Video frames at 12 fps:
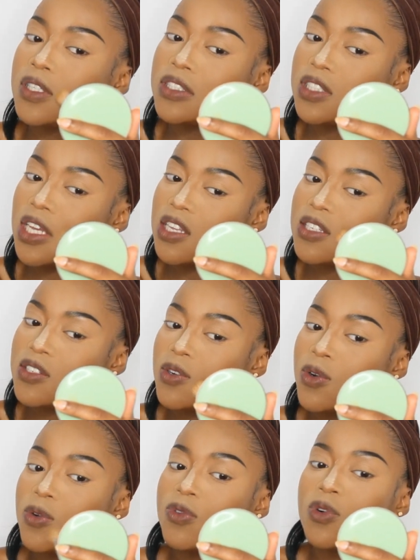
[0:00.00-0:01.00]
dust
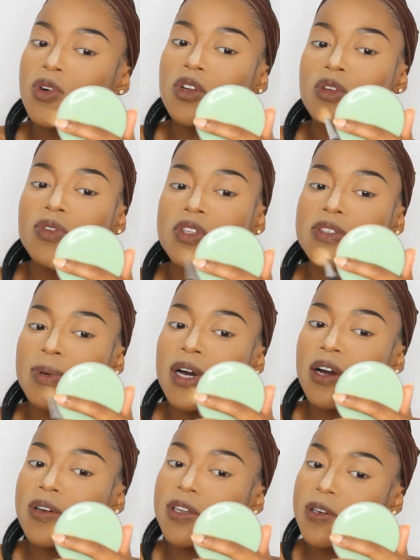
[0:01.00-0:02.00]
off all of this
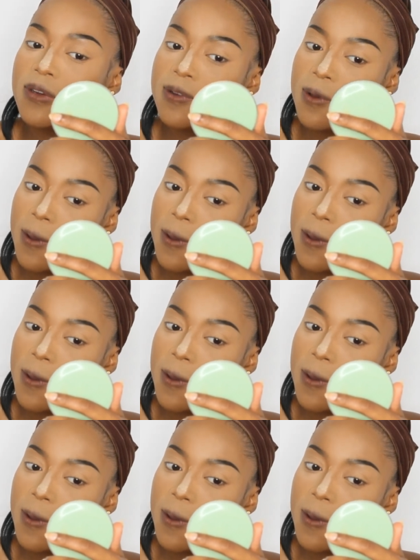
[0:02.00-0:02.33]
powder.